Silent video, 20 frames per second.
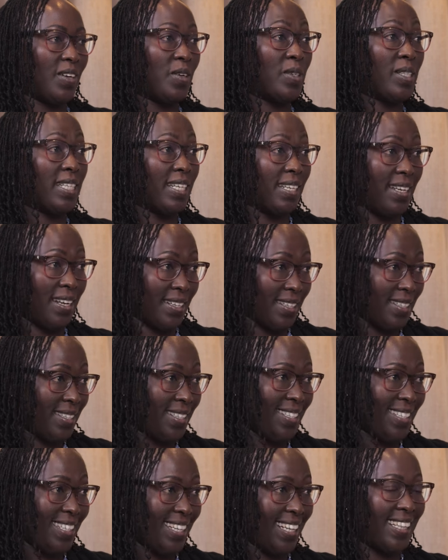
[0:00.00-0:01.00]

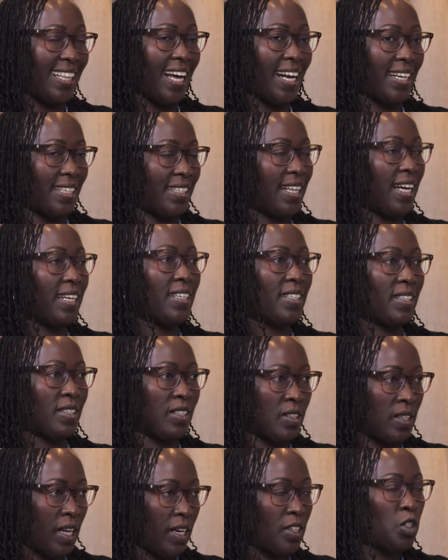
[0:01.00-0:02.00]
considers that
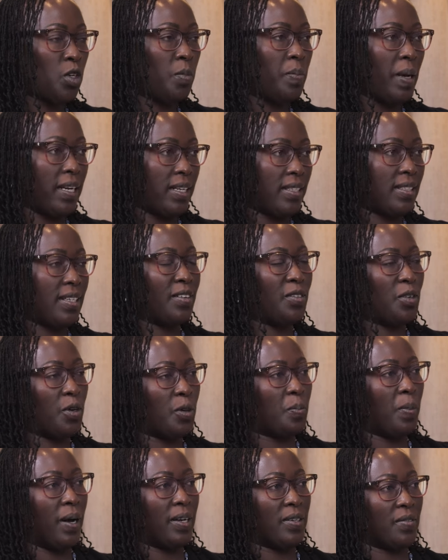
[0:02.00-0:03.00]
that should be an integral
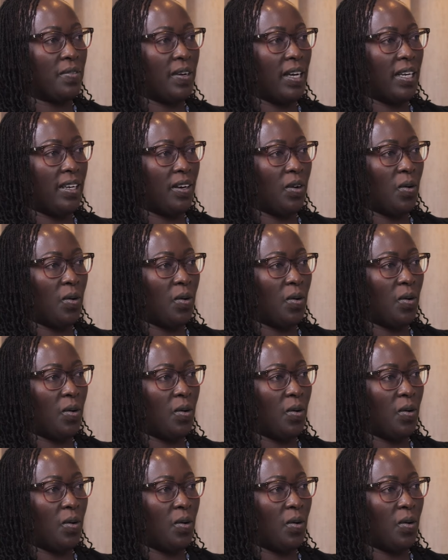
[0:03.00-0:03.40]
part of any